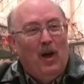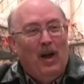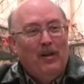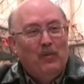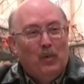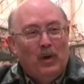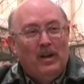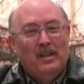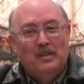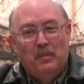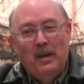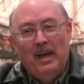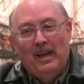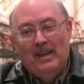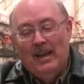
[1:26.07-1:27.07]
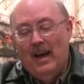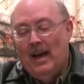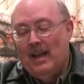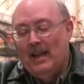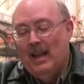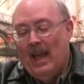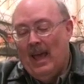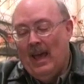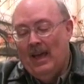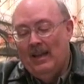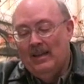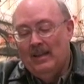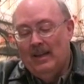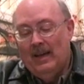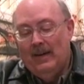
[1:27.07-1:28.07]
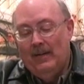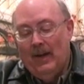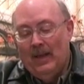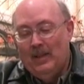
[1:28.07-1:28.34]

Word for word: lot of work is being done, and, uh,